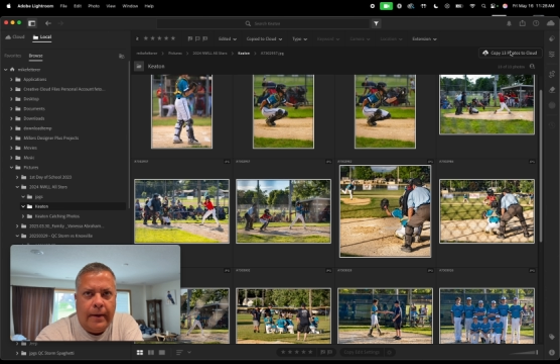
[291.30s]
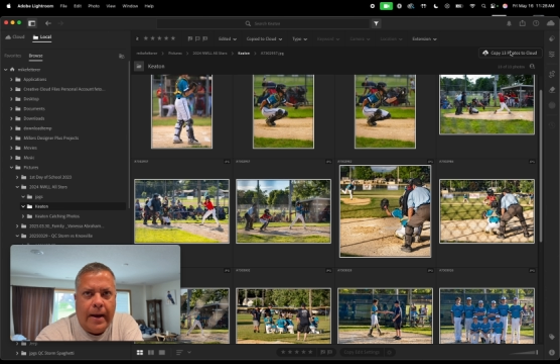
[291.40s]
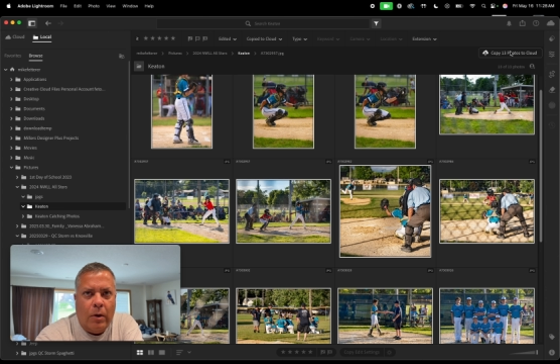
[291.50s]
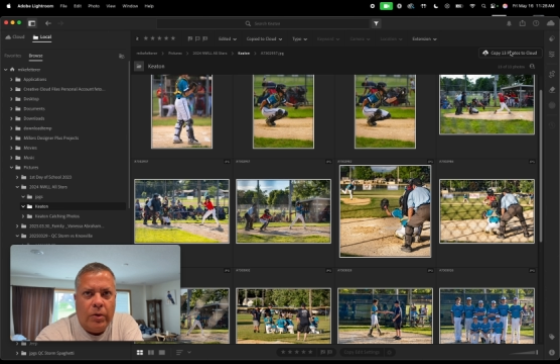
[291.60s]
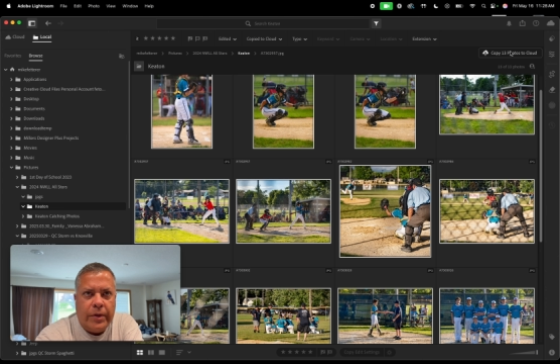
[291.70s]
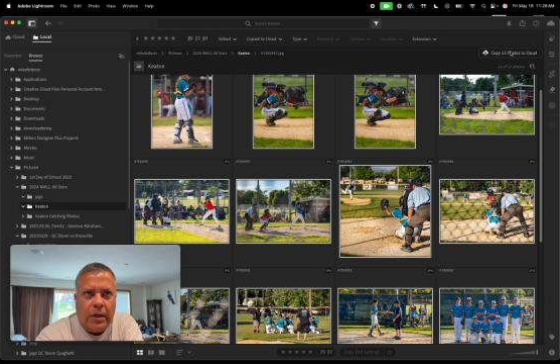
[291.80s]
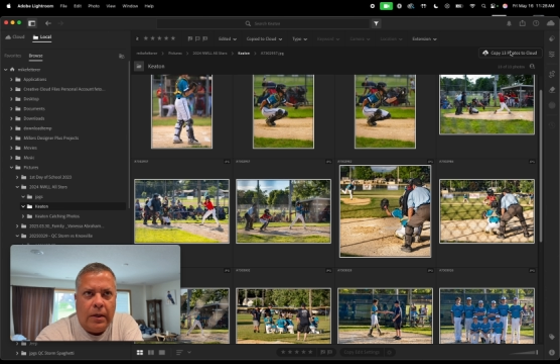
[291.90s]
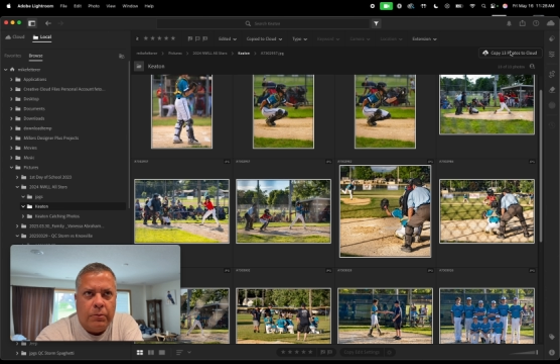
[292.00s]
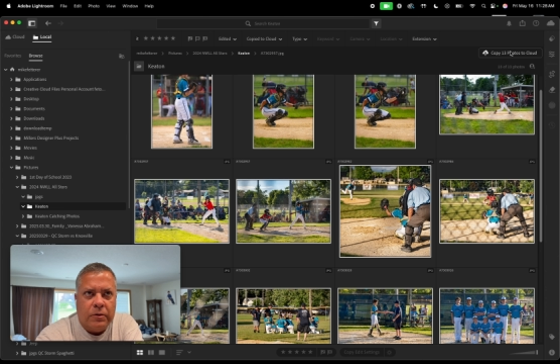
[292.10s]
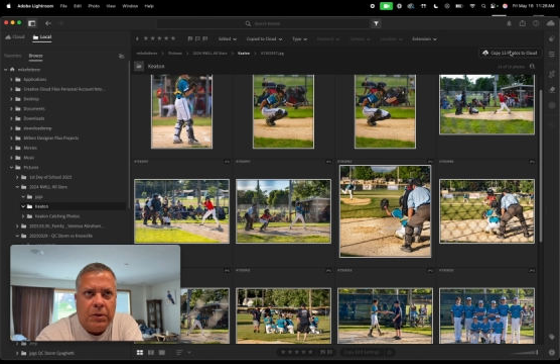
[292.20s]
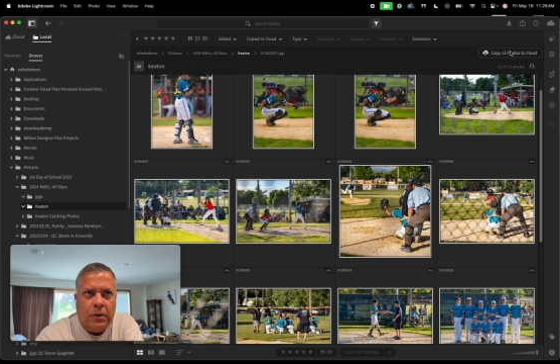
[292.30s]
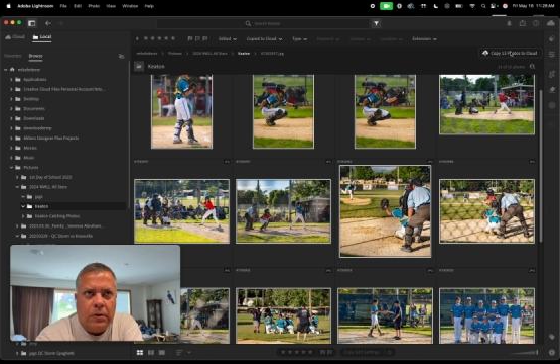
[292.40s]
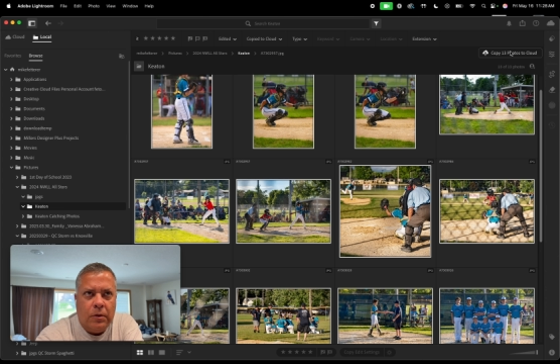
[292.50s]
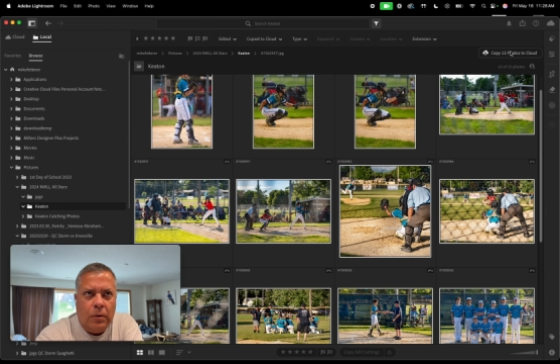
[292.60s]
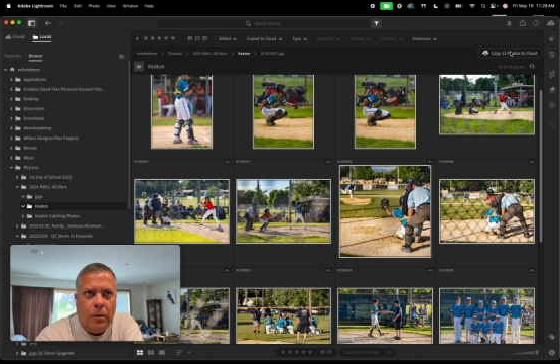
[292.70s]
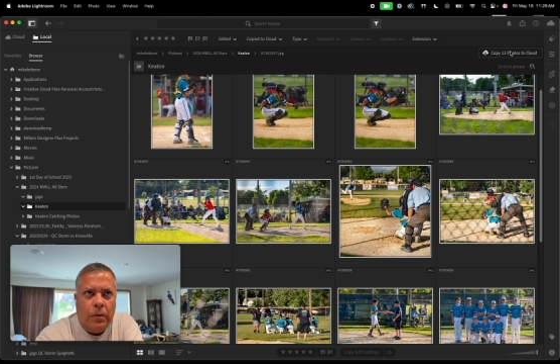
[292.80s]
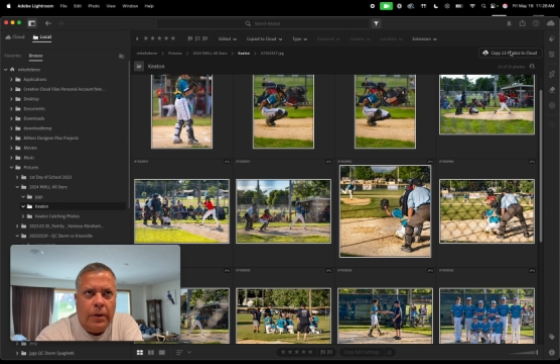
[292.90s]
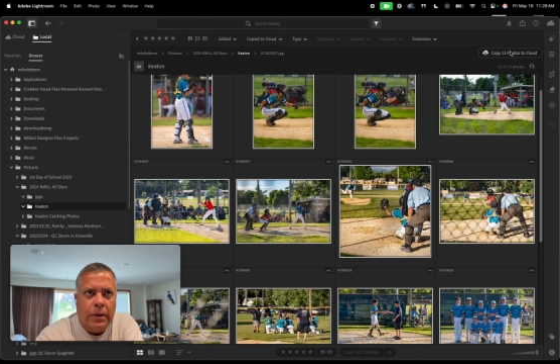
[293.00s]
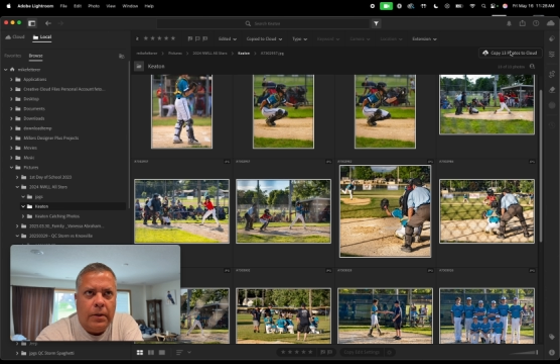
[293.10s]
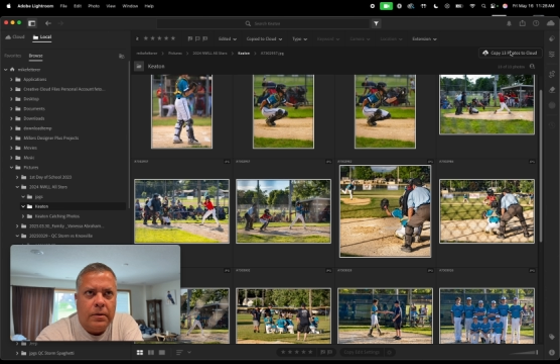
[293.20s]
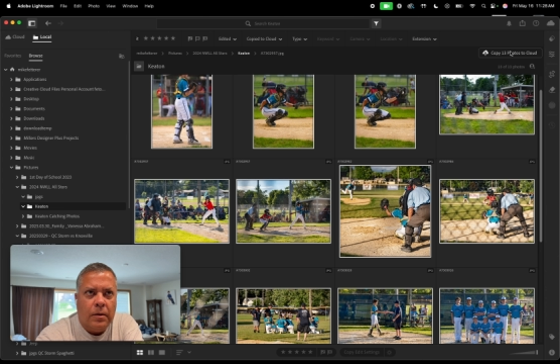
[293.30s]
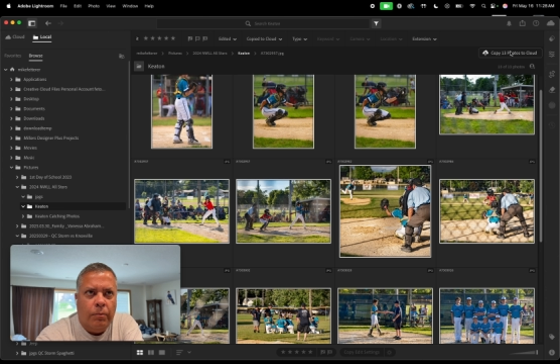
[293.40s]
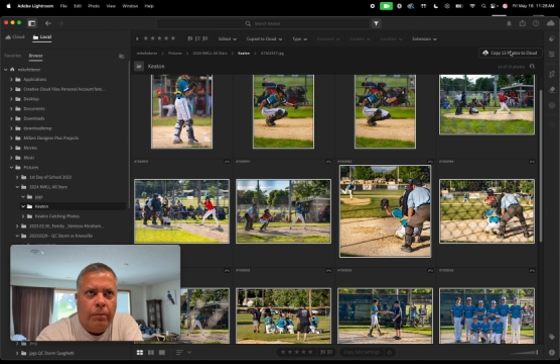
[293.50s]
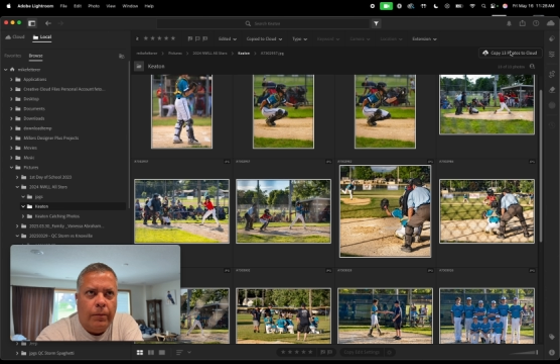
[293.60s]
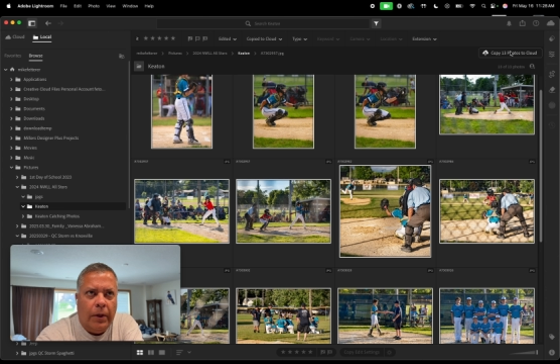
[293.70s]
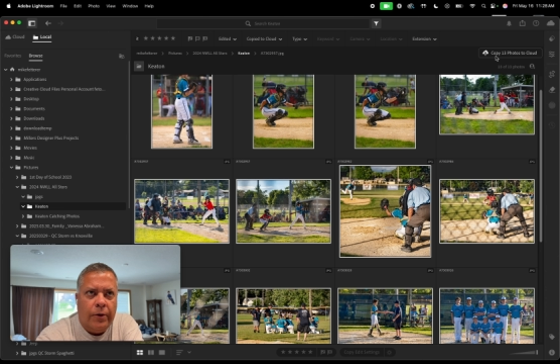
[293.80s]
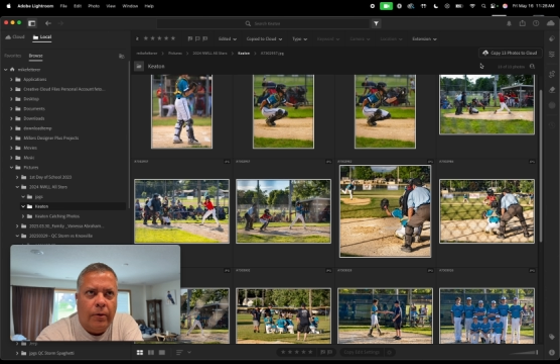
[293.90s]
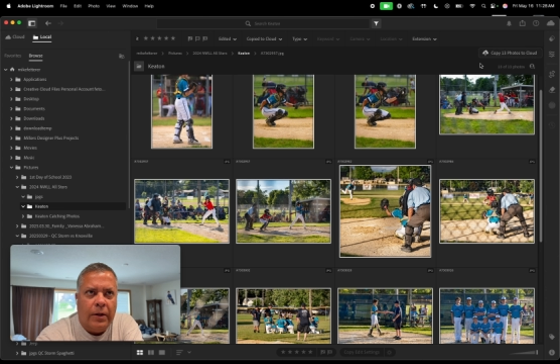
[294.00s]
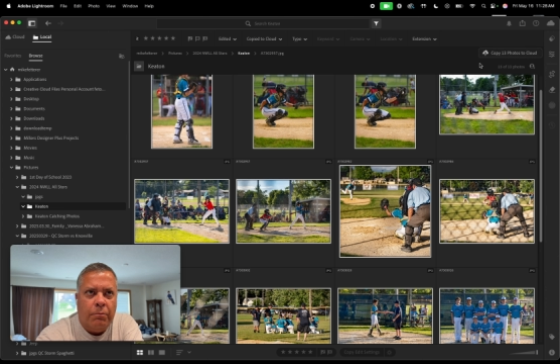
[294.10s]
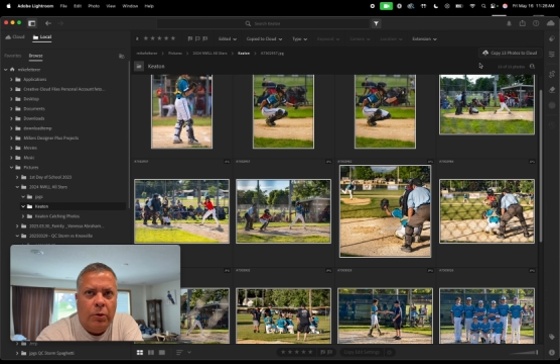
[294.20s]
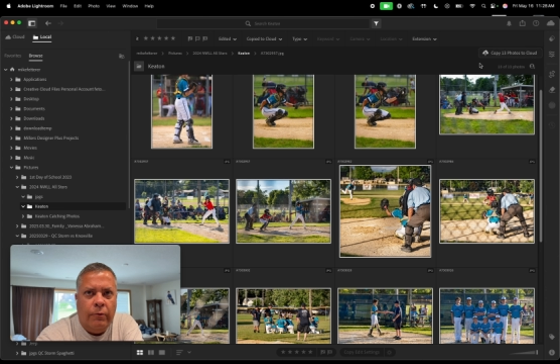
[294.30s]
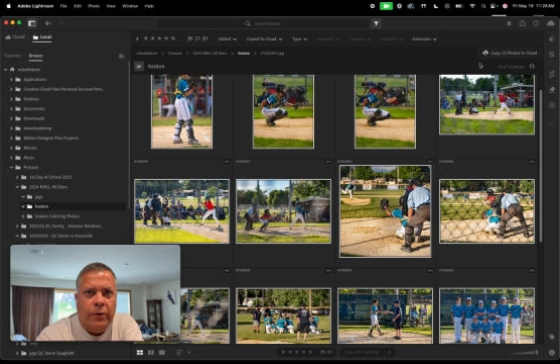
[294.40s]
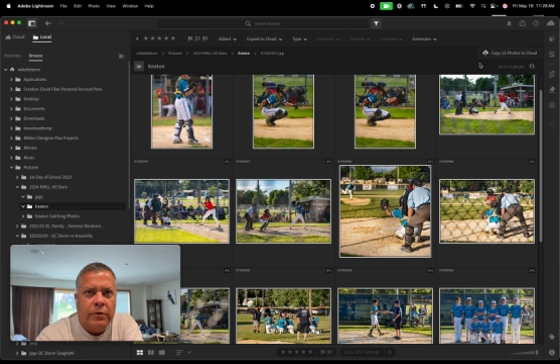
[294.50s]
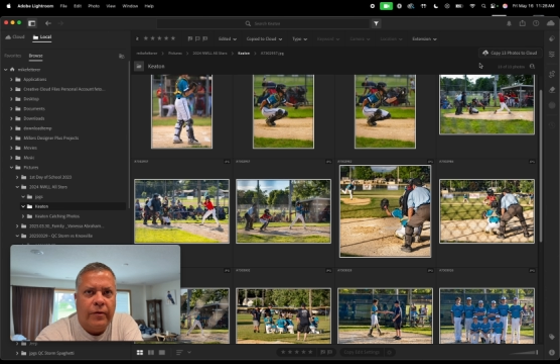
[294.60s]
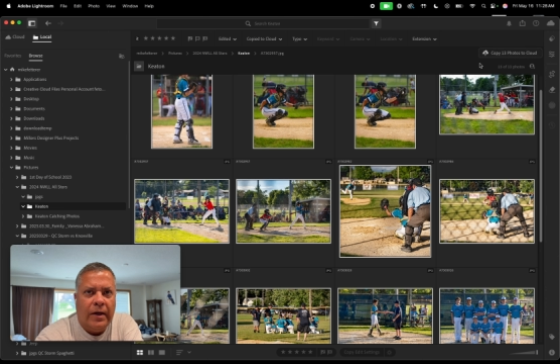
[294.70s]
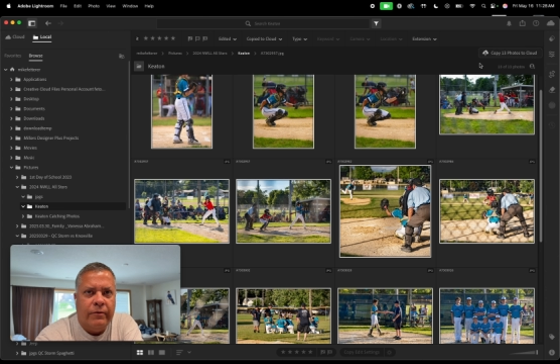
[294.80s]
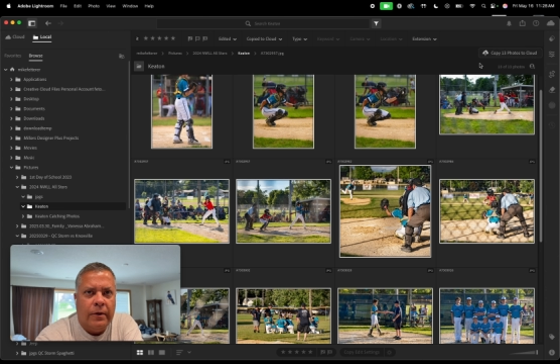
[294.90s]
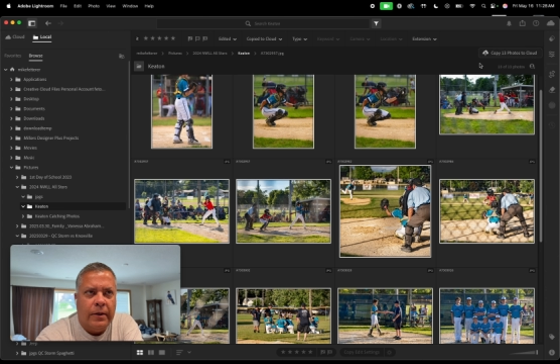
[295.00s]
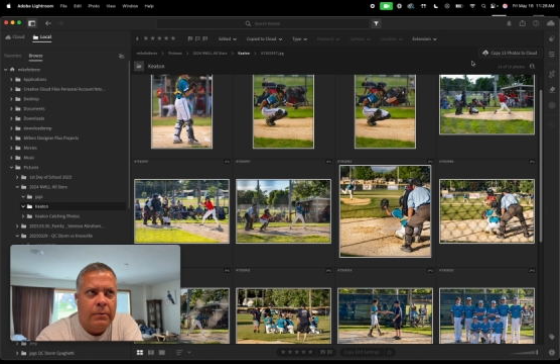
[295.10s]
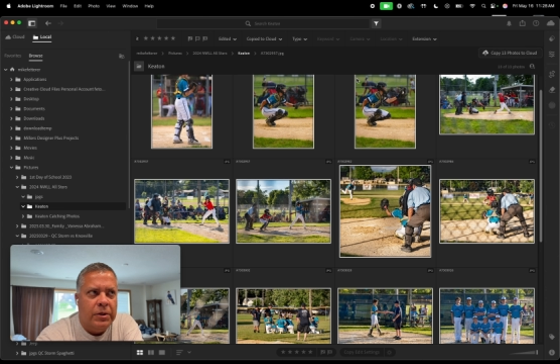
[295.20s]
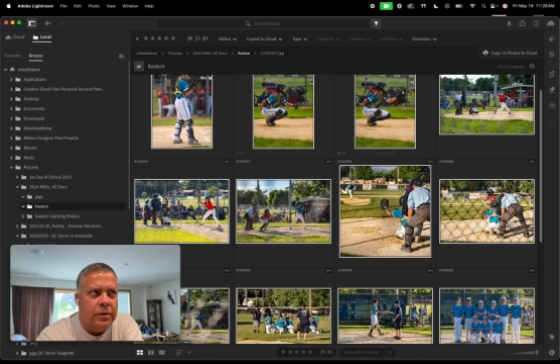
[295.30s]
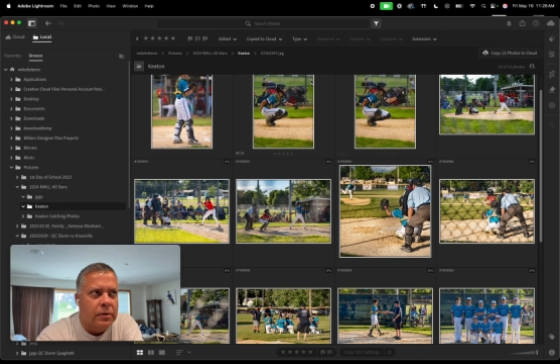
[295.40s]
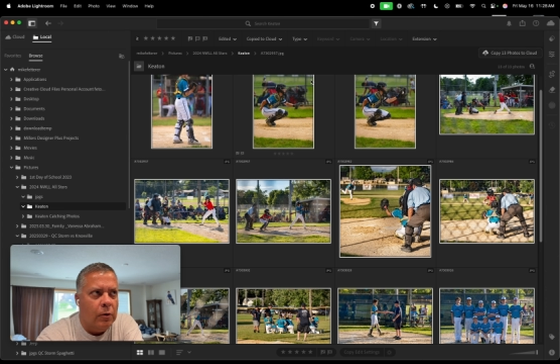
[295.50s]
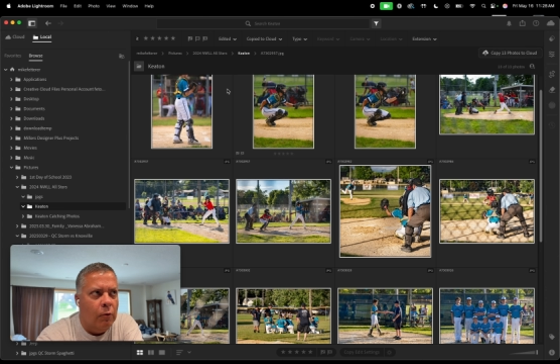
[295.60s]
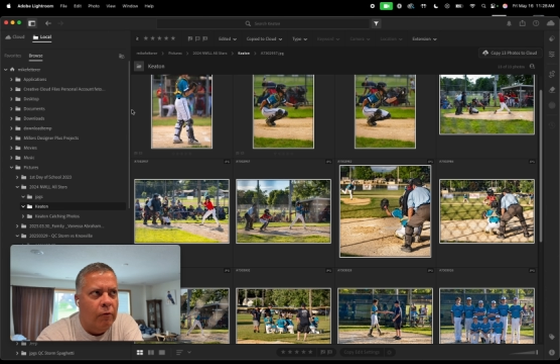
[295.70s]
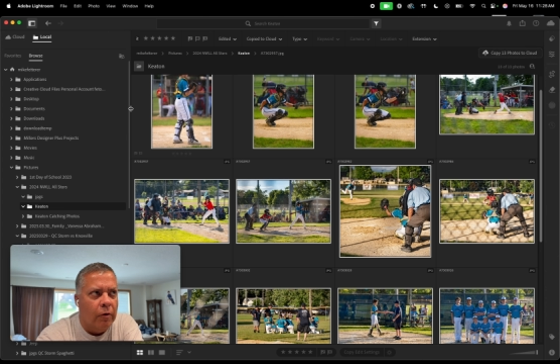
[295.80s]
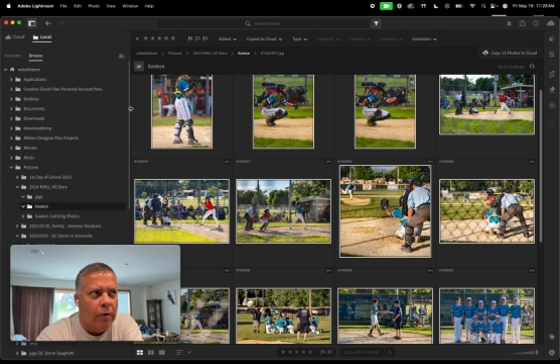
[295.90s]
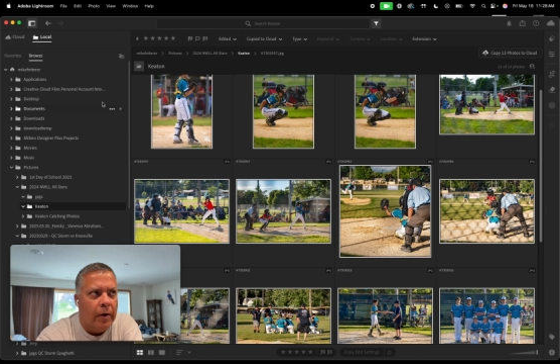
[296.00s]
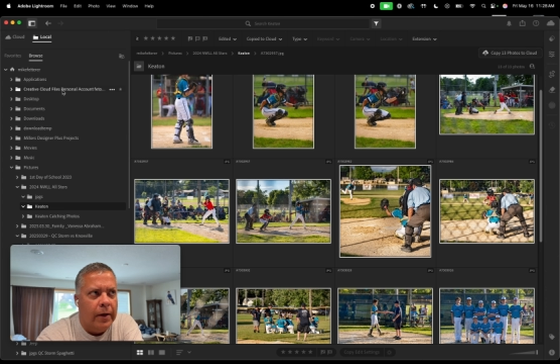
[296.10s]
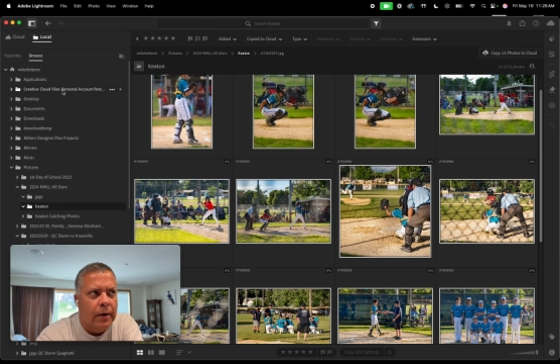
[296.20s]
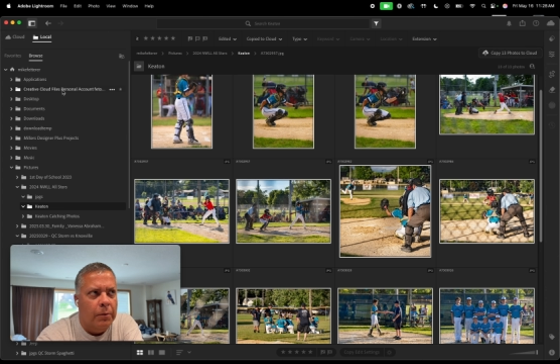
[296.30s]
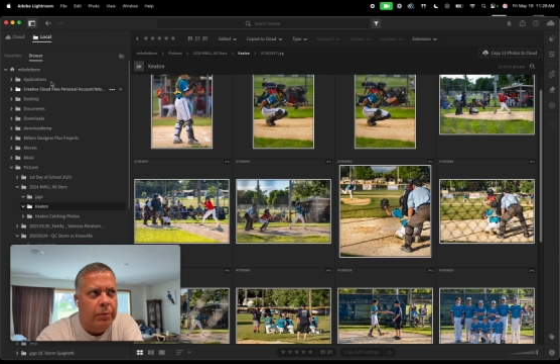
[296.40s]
Now what that enables me to do is literally move those 500 images over and